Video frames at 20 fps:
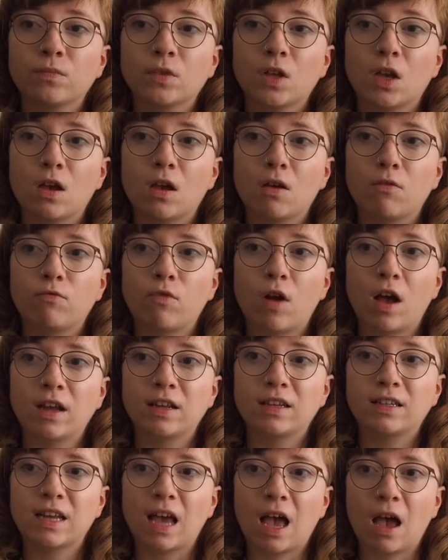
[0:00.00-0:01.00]
write
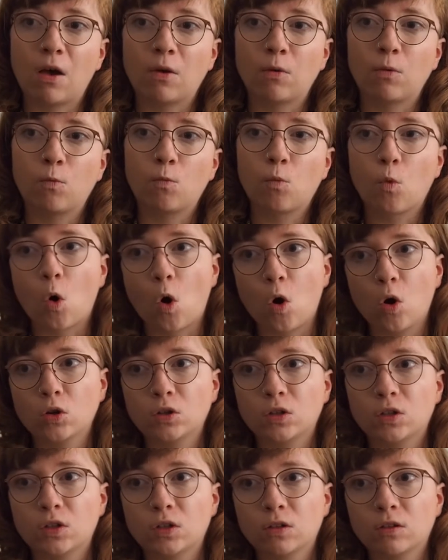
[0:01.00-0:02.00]
down what
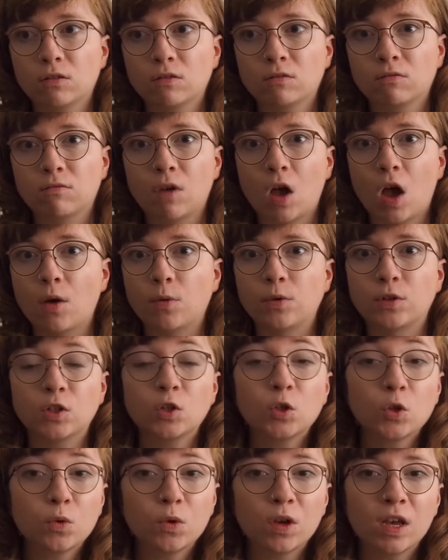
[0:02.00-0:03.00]
I was
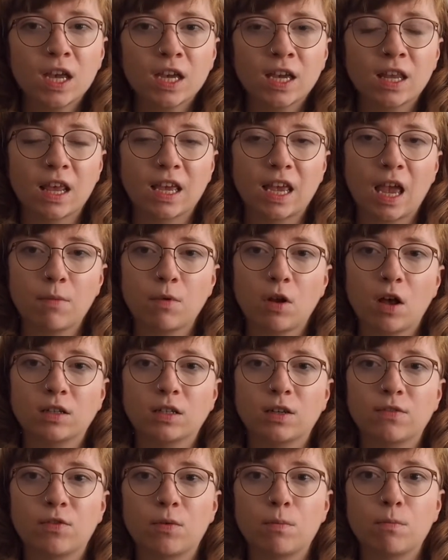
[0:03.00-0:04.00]
doing, and they kept asking for
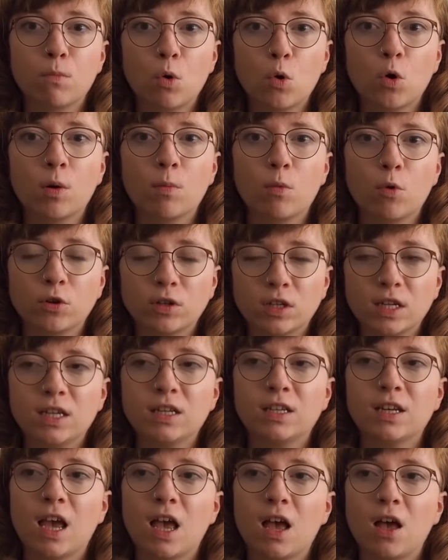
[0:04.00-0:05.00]
more and more
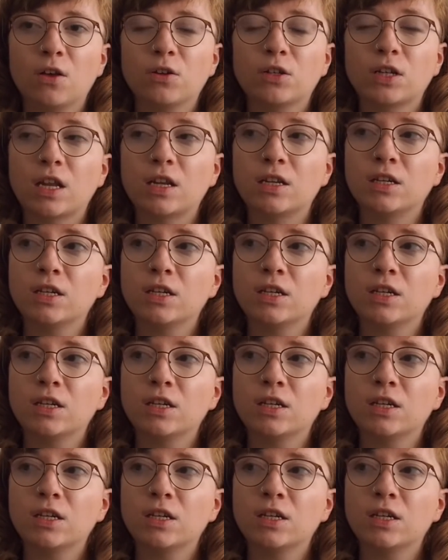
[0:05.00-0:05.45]
details, and